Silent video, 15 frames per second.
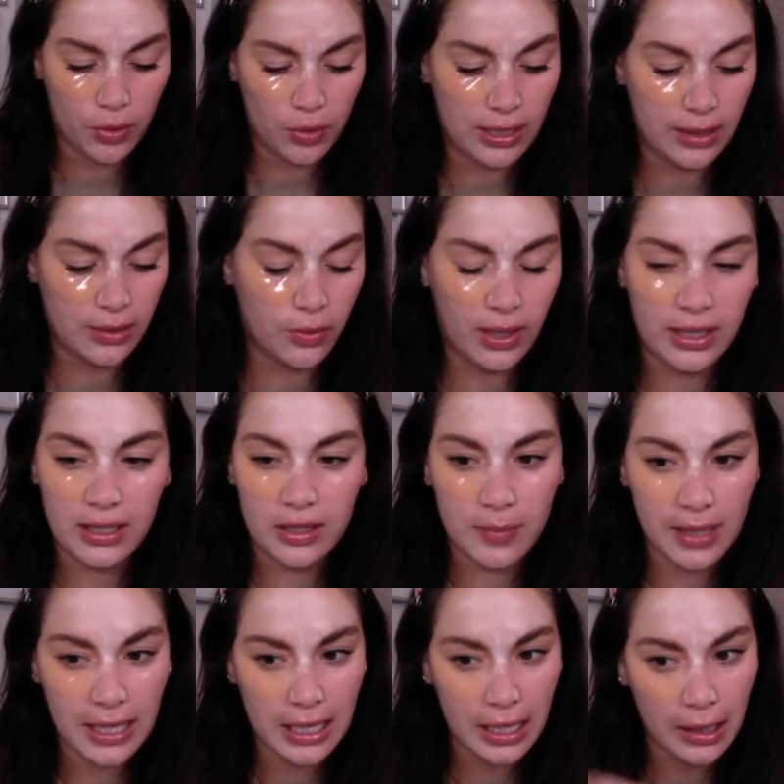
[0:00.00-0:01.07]
on quite near the
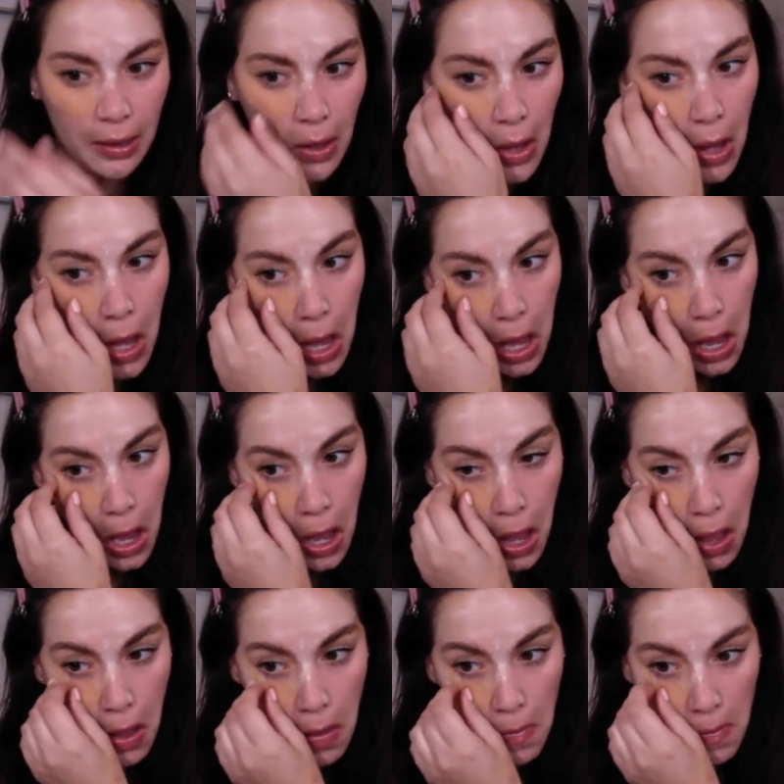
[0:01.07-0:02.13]
beginning.
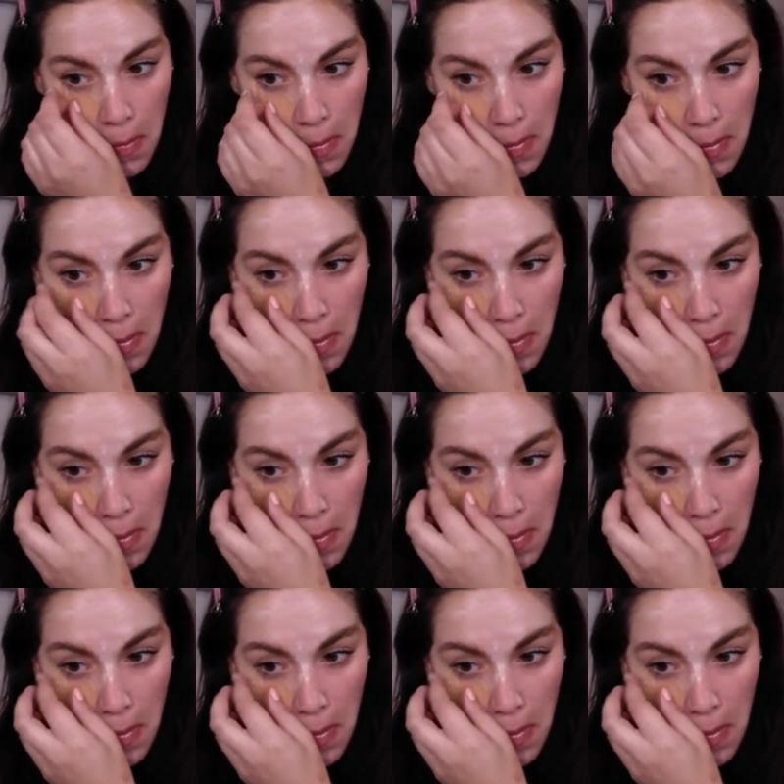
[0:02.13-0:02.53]
Joanna,